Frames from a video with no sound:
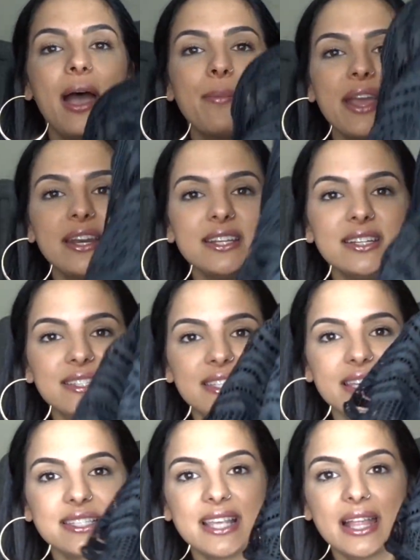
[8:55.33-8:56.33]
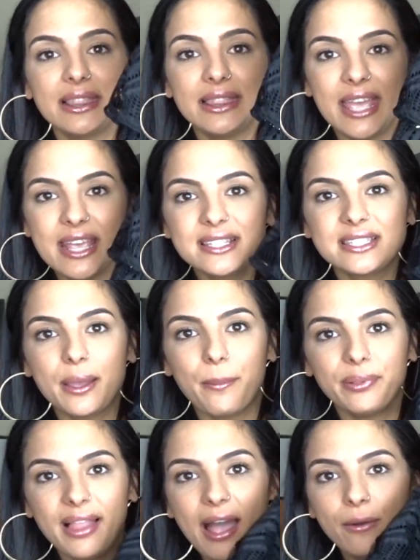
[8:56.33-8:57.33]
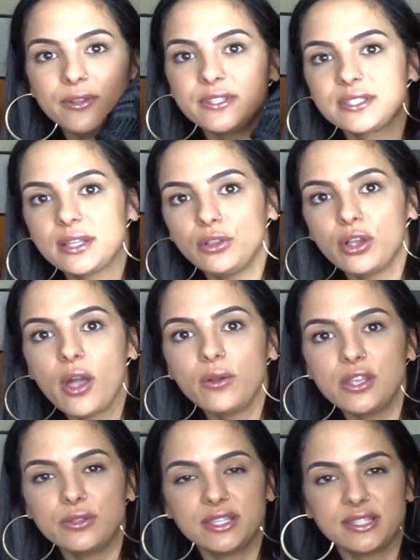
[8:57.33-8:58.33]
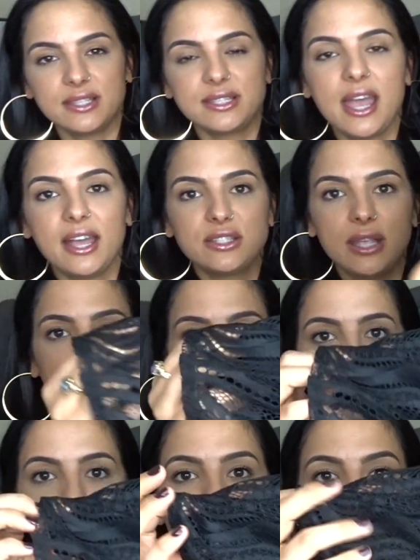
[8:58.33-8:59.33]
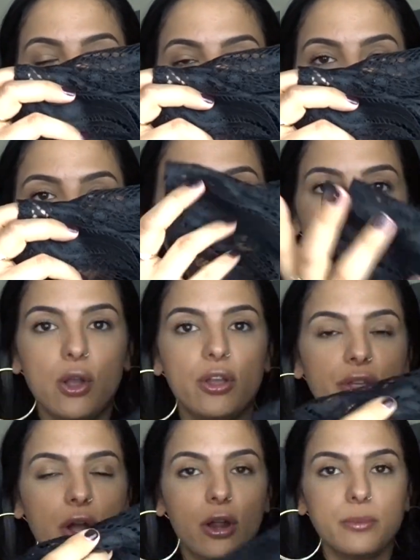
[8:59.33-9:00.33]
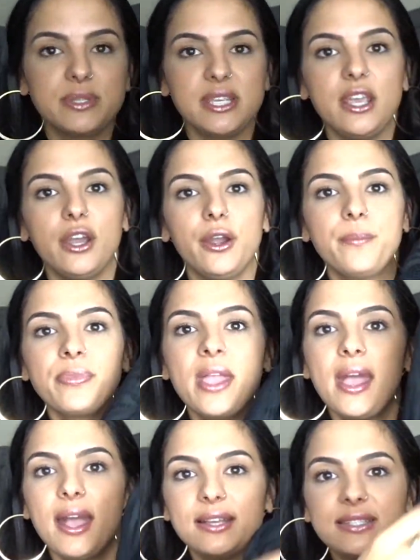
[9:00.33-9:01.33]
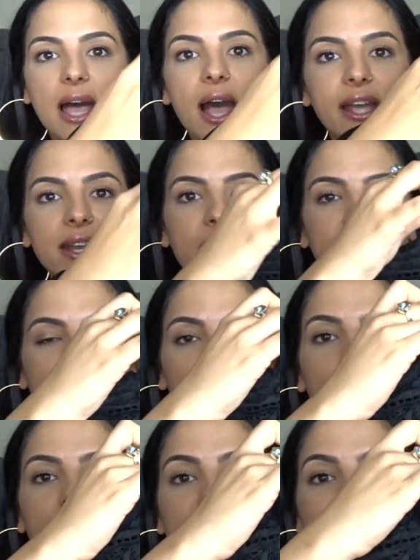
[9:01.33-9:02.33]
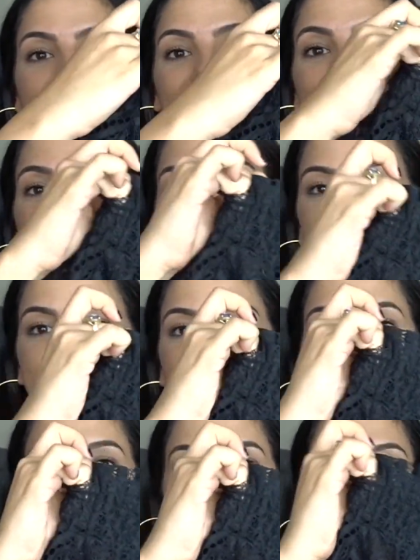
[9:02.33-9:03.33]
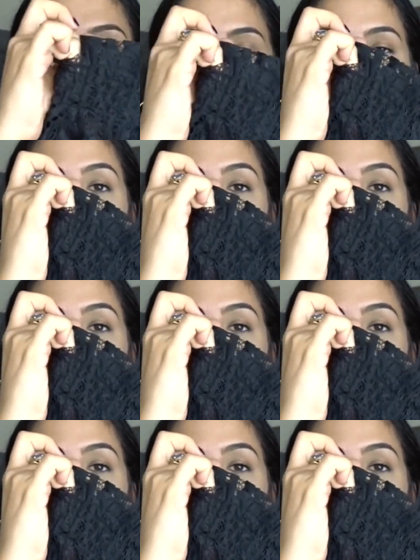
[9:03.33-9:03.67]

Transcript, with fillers: Um, and it is this lace blouse. Look how cute this is. It has like the ruffle detailing on the arms here. It has a high neck here, which is elastic,